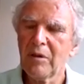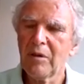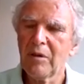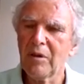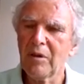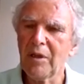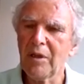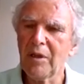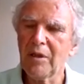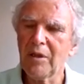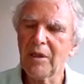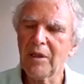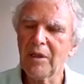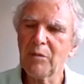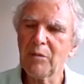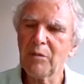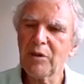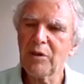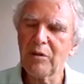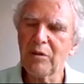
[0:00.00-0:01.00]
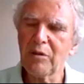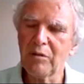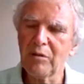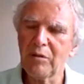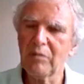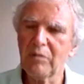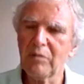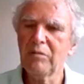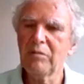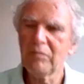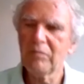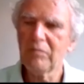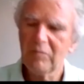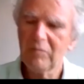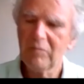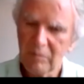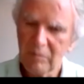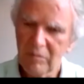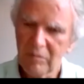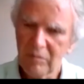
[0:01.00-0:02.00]
attempts to
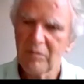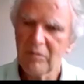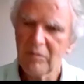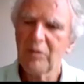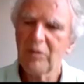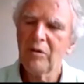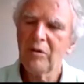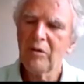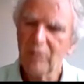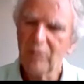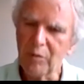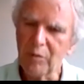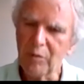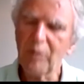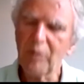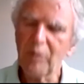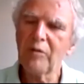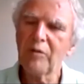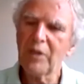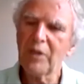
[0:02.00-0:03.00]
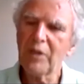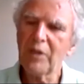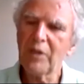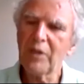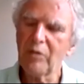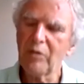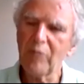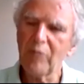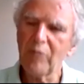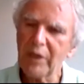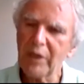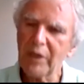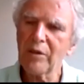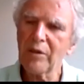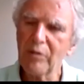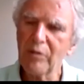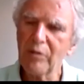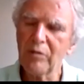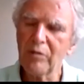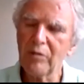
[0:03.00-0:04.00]
prove that no, we cannot
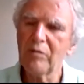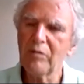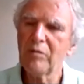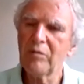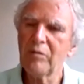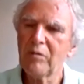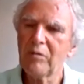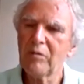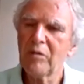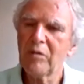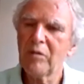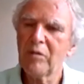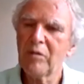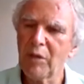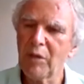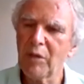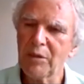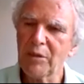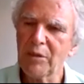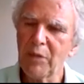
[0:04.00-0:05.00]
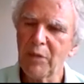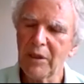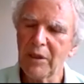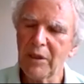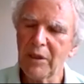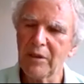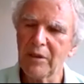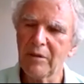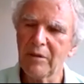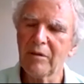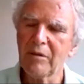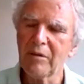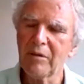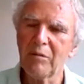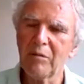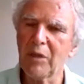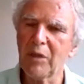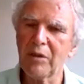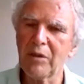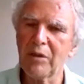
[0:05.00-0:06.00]
do much better,
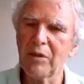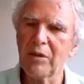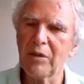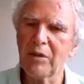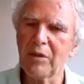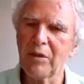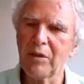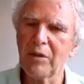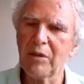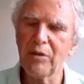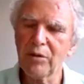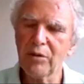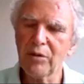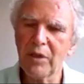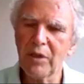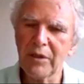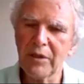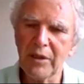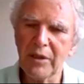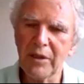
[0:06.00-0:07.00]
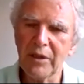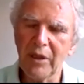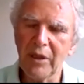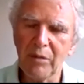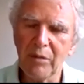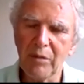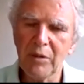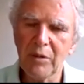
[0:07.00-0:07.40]
but usually it's a gap.